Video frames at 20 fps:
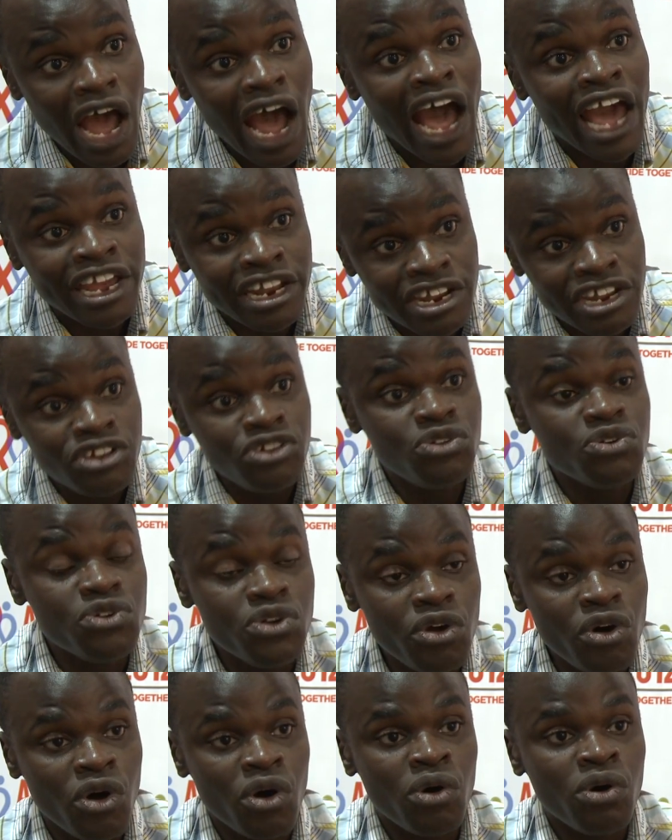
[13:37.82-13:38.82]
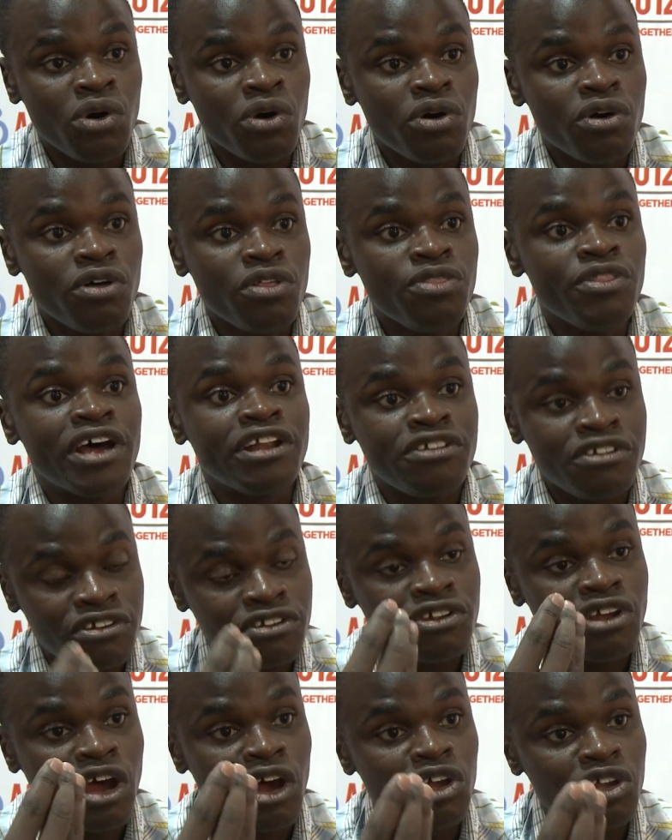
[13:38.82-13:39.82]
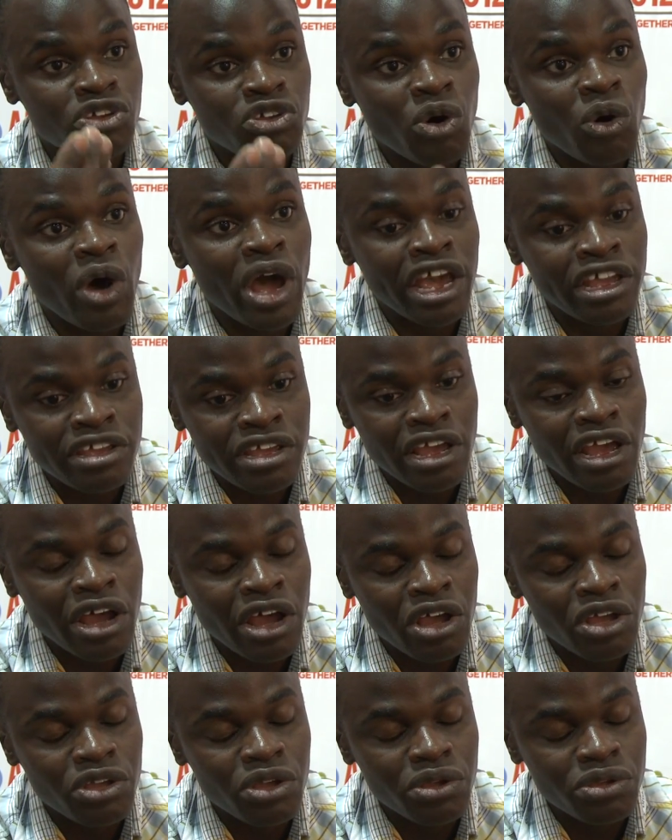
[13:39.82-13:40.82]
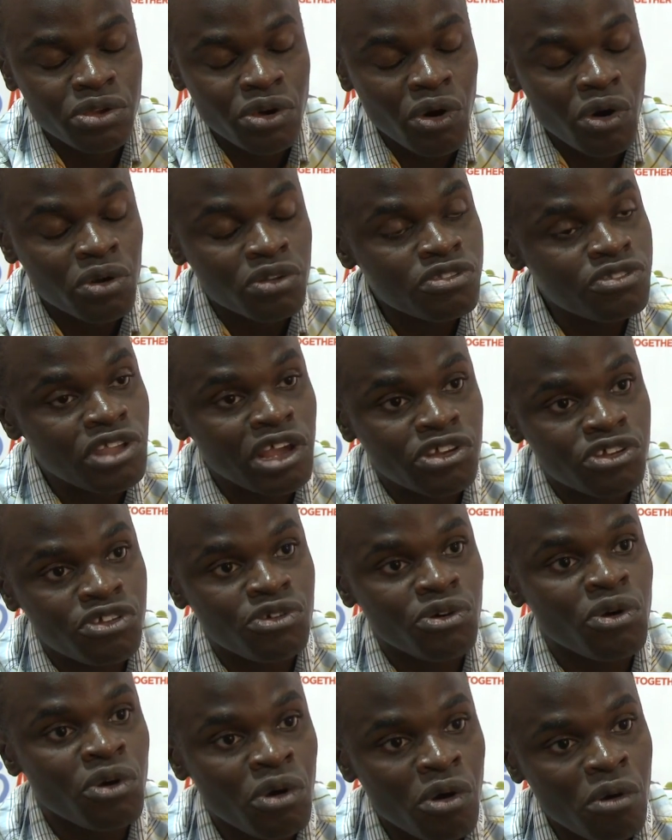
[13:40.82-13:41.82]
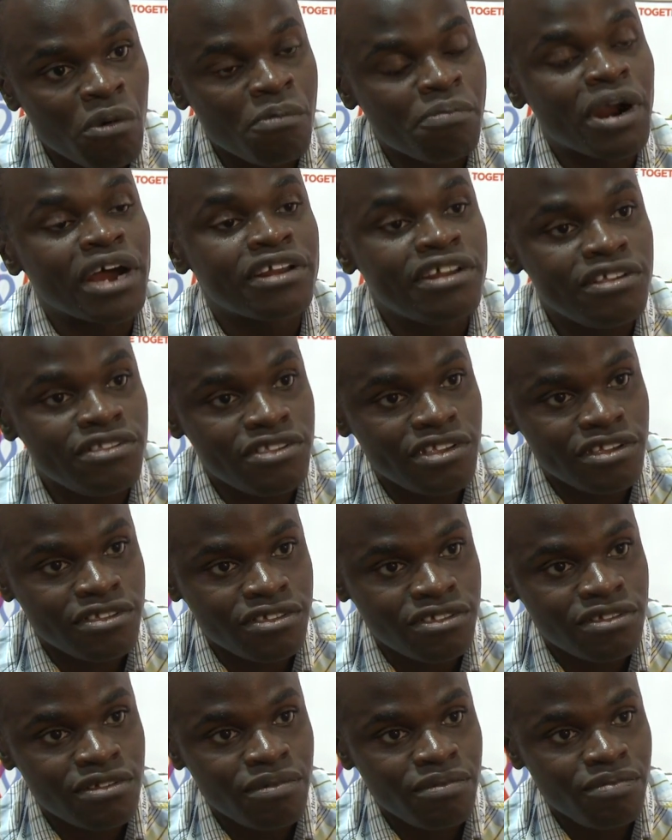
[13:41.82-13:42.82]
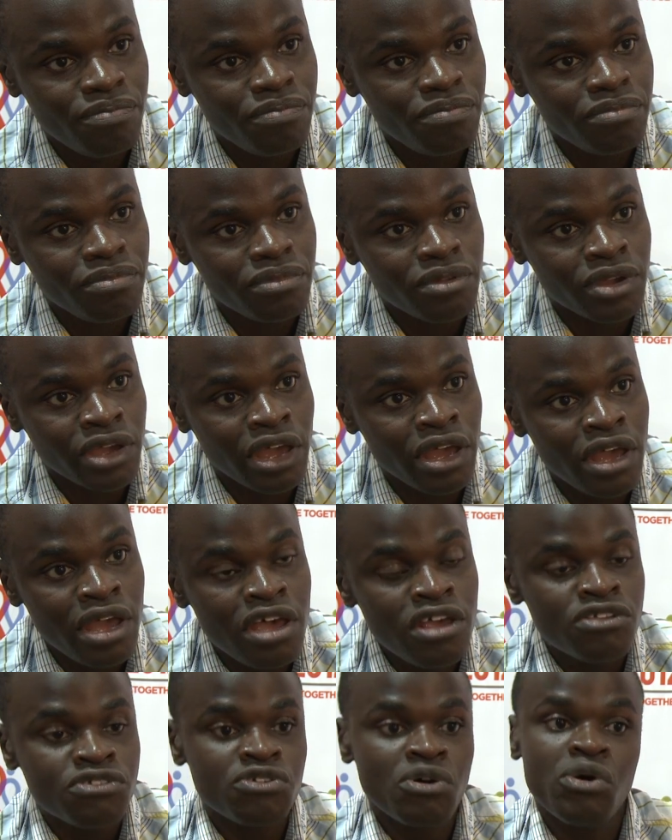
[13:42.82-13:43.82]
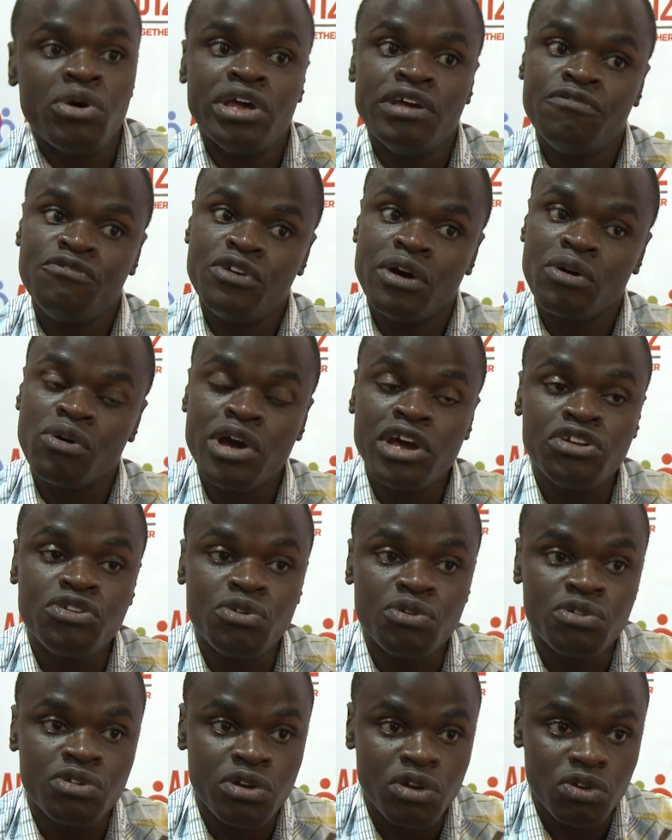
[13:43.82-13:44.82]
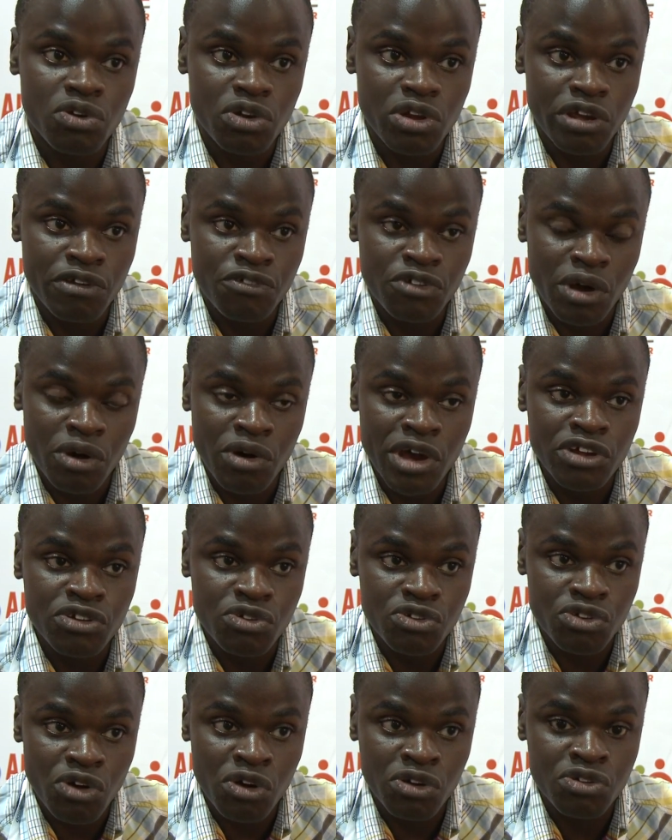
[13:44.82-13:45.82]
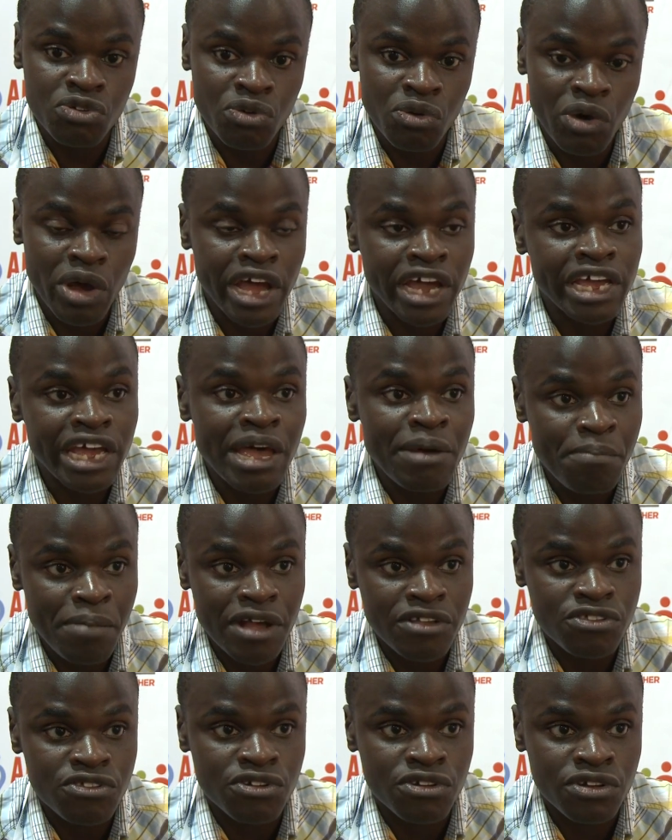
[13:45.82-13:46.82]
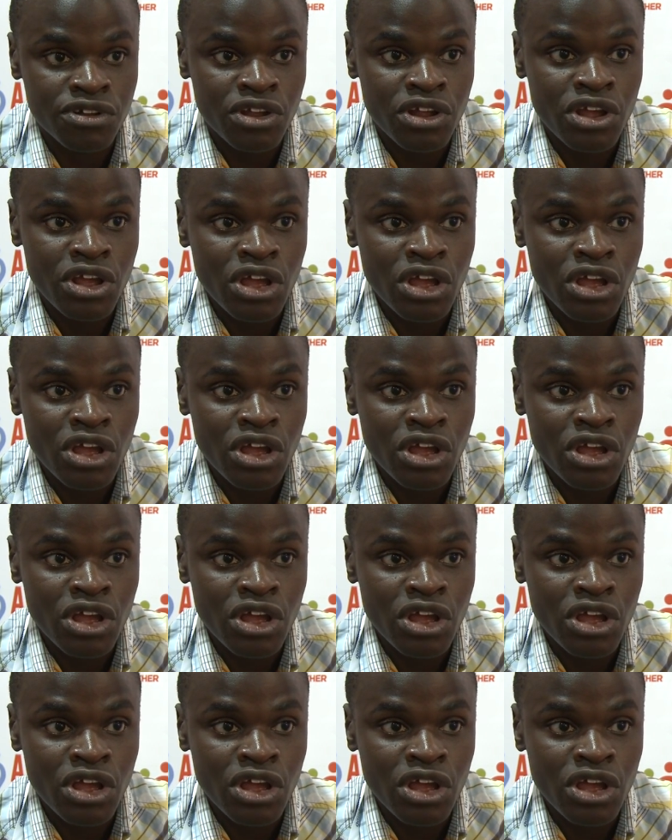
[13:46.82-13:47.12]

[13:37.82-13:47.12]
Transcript: I need to know that your sexual practices. Okay, so if you're going to talk to a gay person,